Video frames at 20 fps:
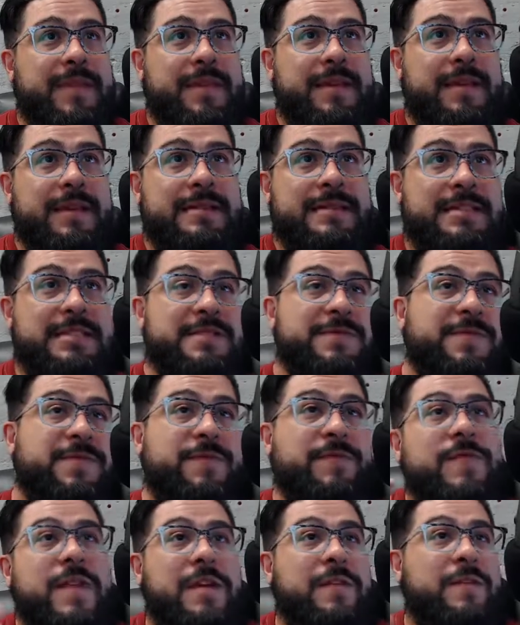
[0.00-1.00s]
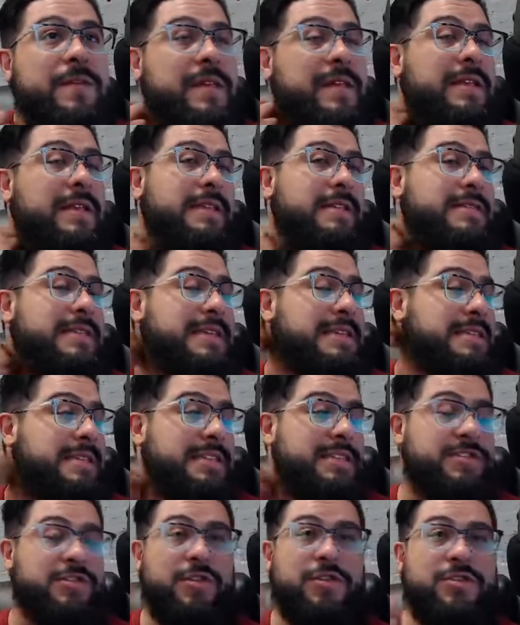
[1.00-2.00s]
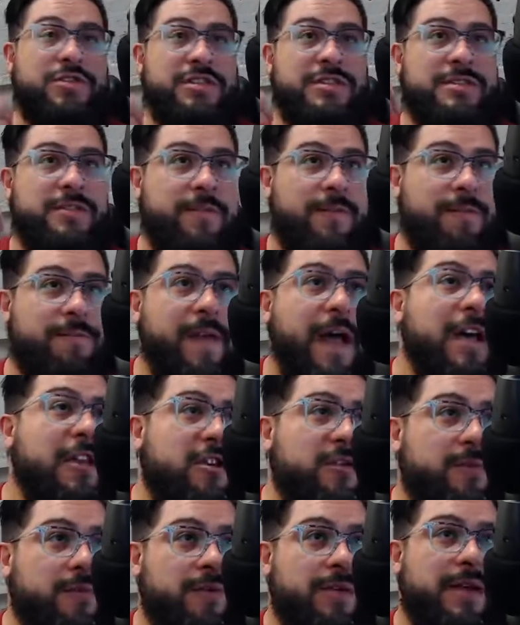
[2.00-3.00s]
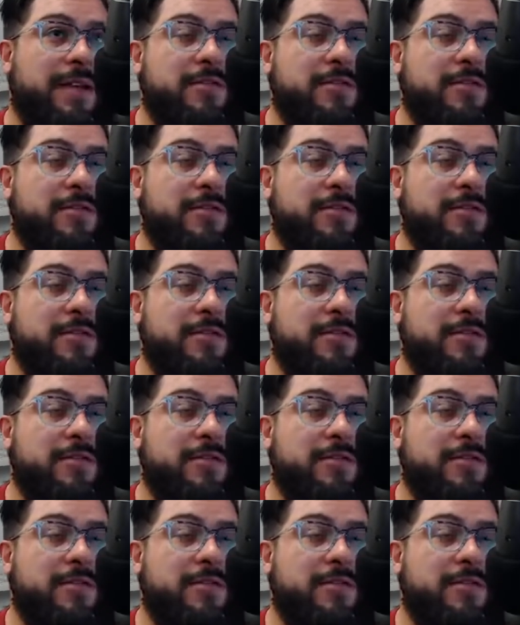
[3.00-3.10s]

Because this is these searches, they're valuable.